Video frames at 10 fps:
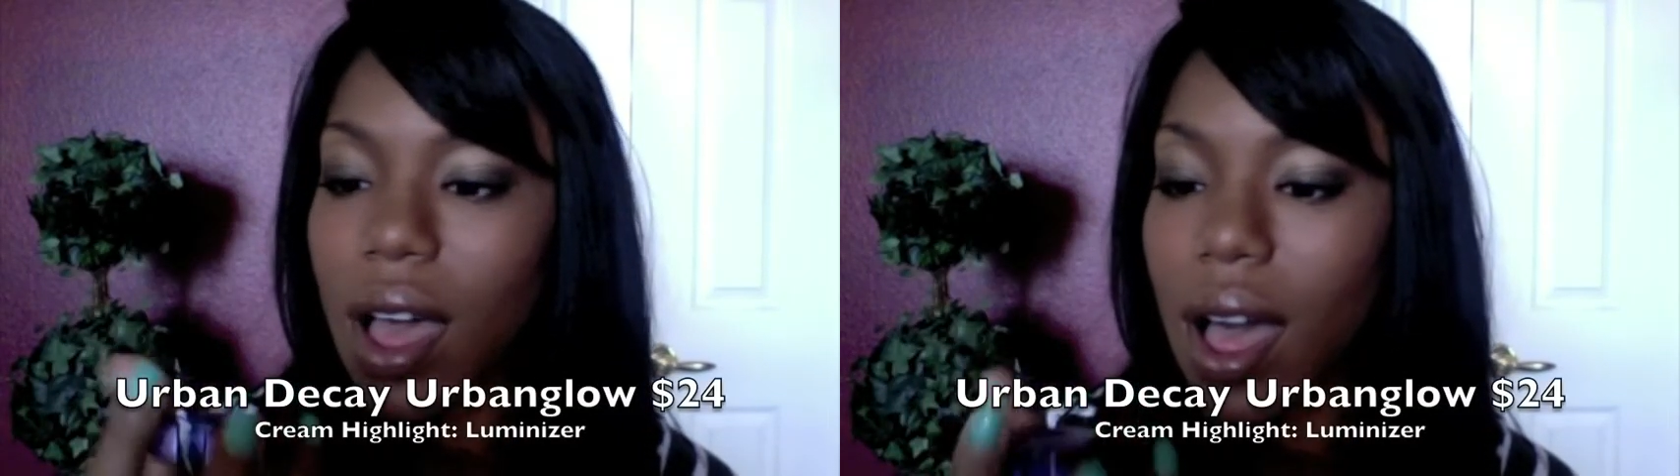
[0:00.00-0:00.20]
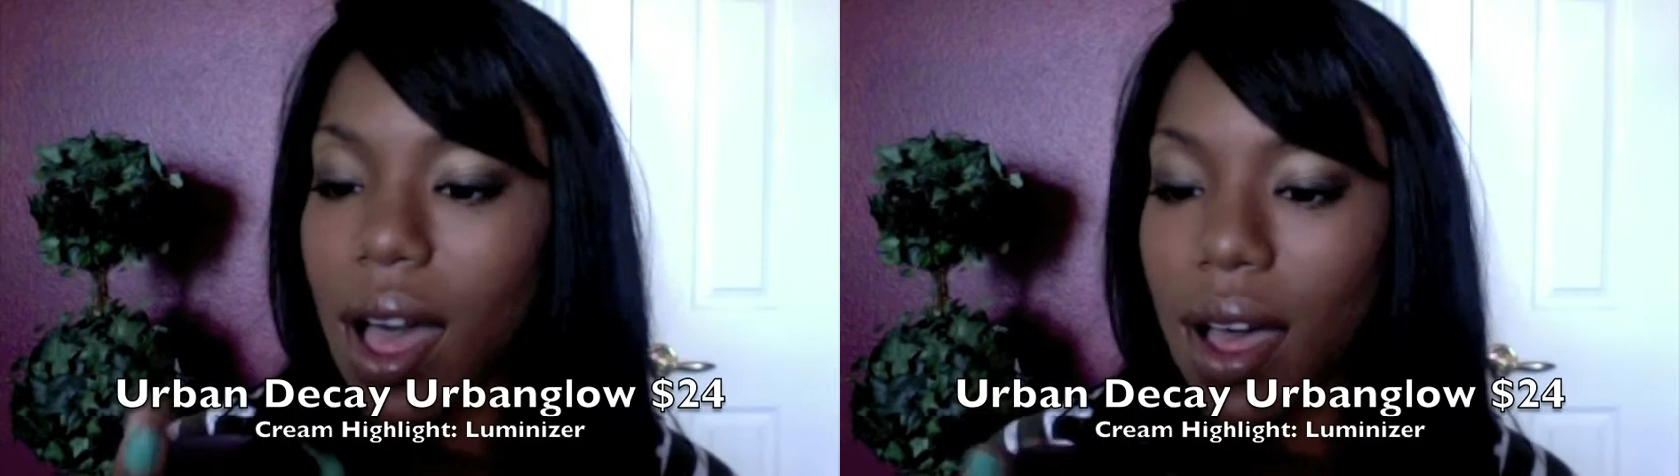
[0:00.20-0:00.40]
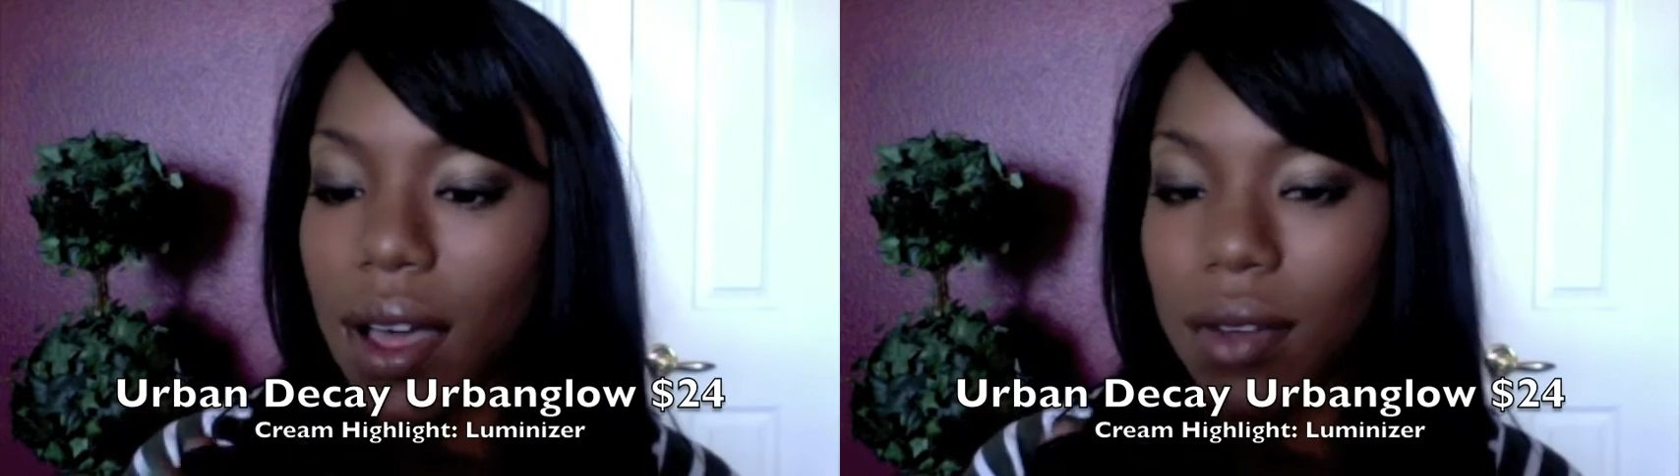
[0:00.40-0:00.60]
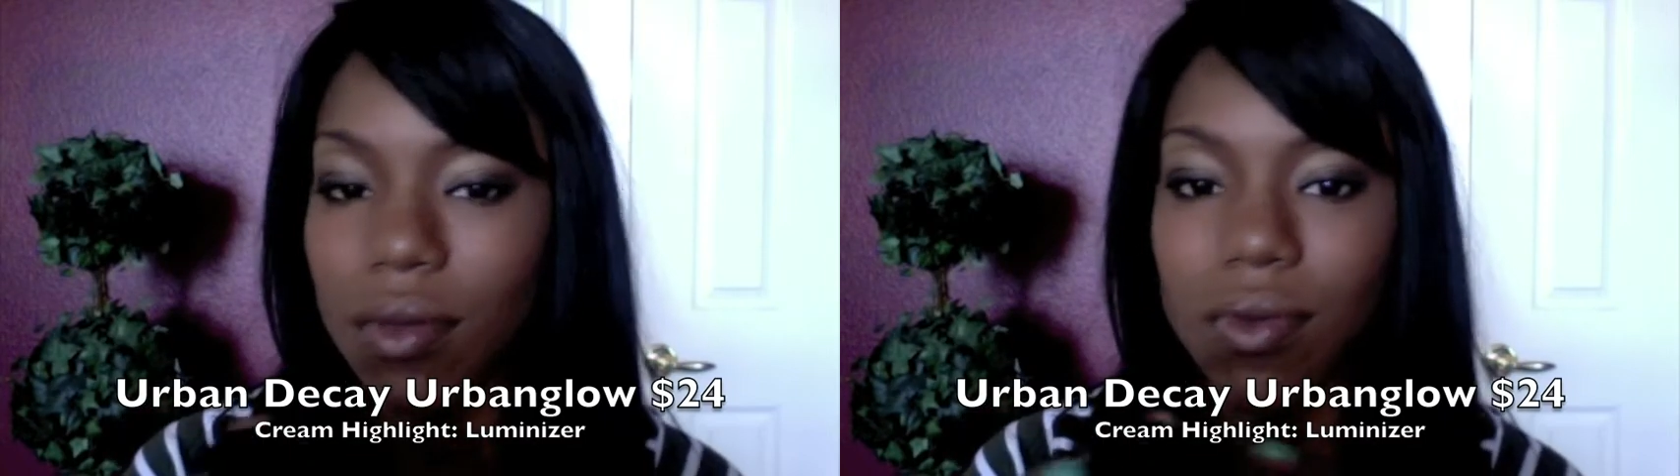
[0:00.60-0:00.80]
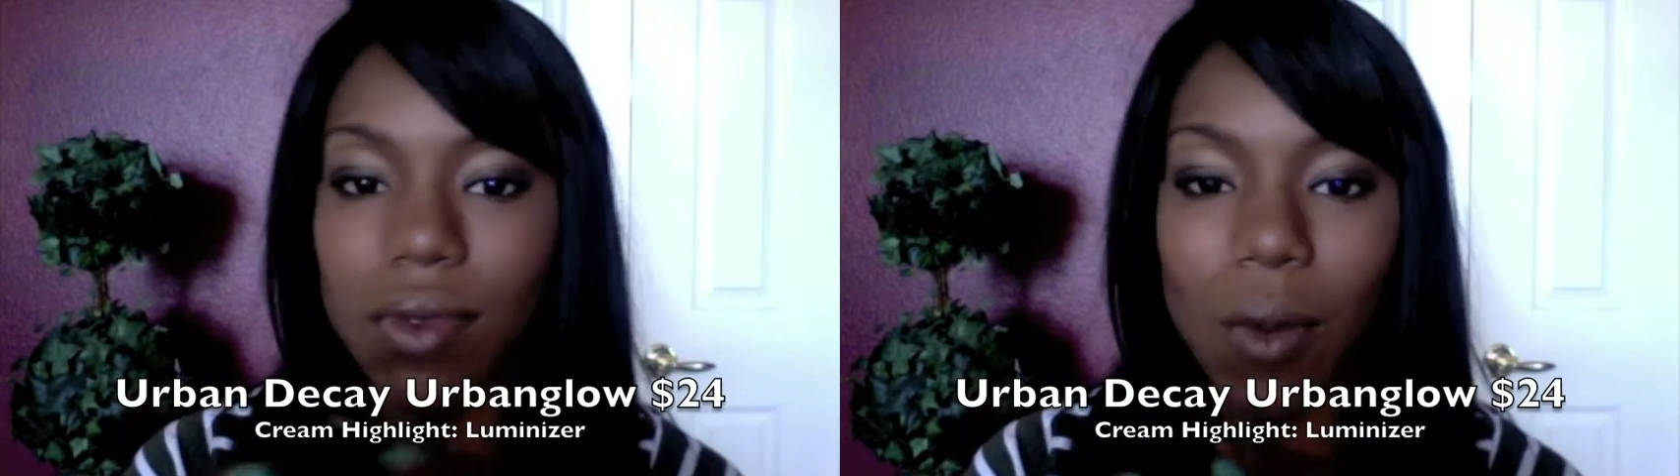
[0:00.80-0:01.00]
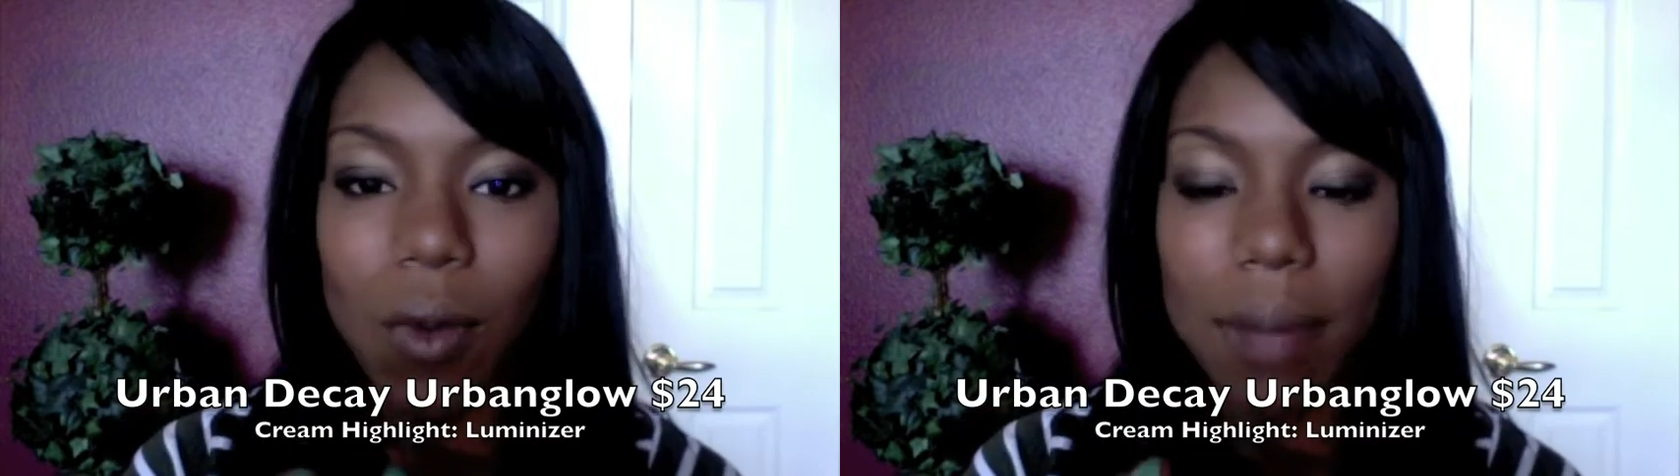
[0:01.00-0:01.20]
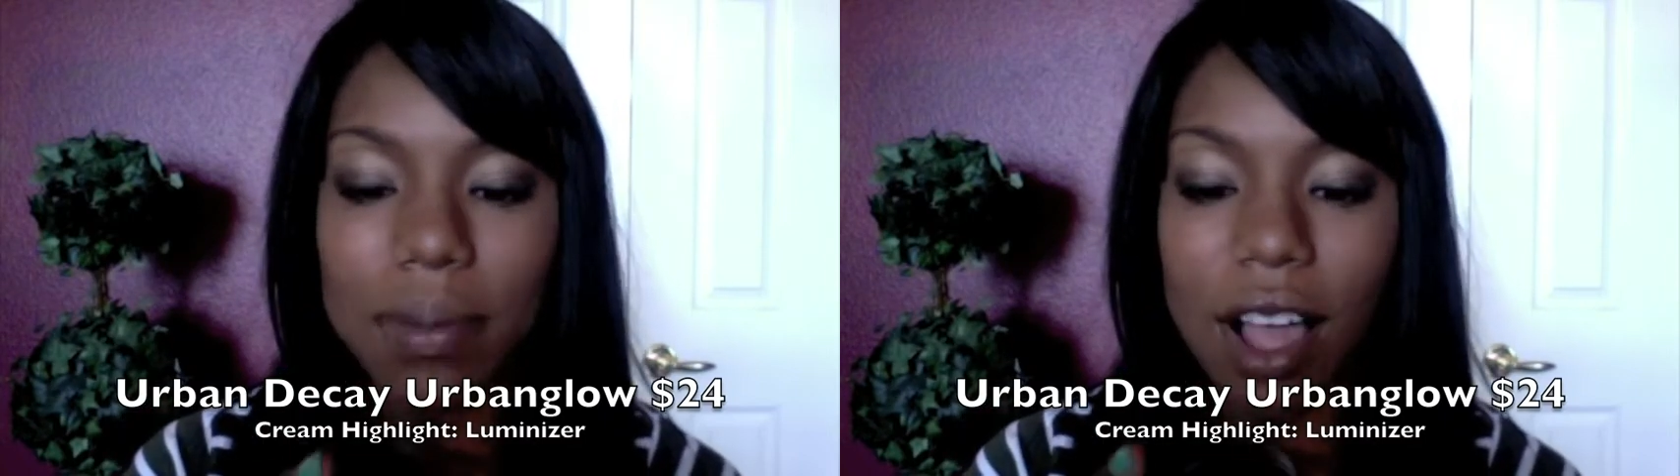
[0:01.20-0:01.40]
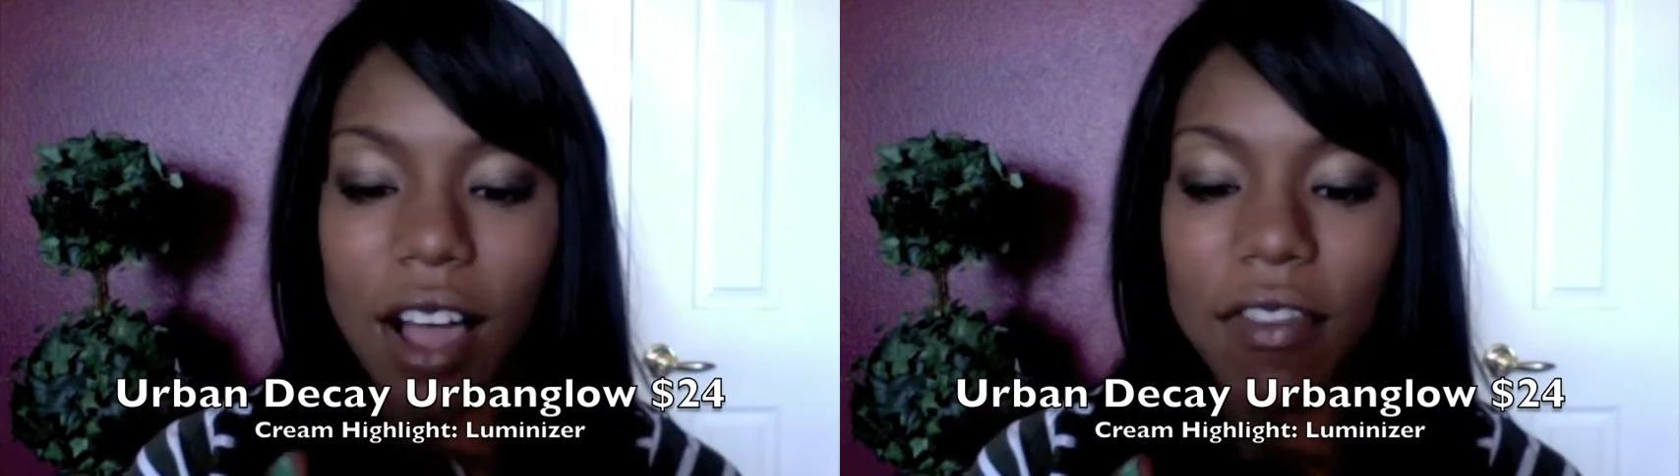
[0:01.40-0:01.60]
uh, wiped
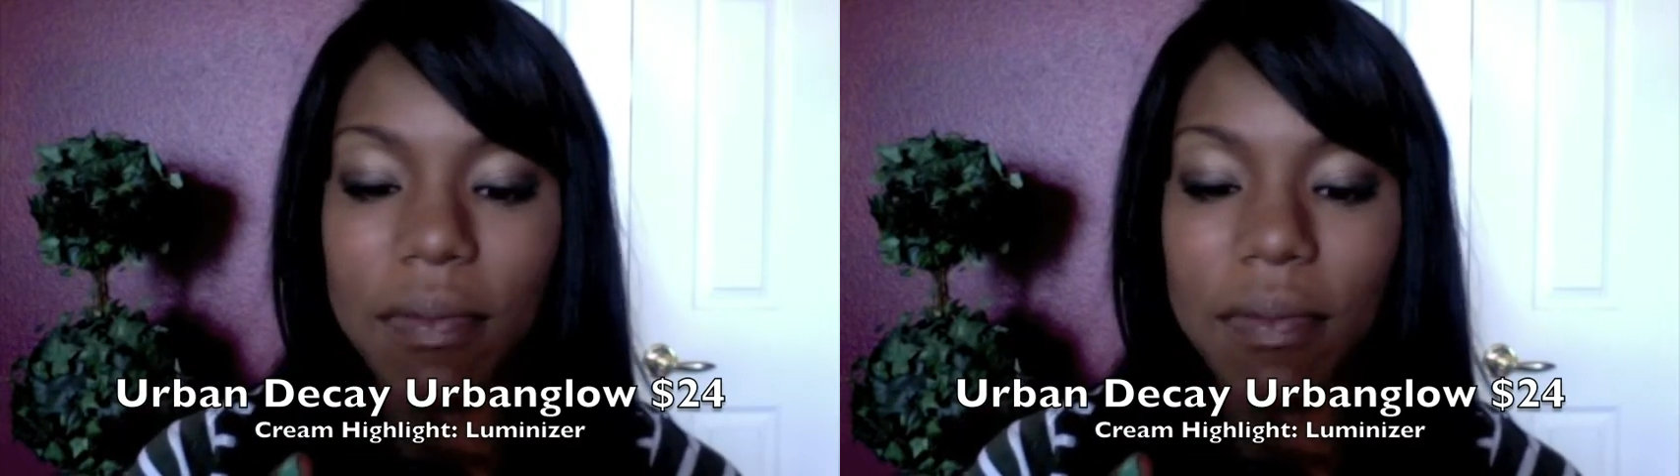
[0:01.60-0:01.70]
off.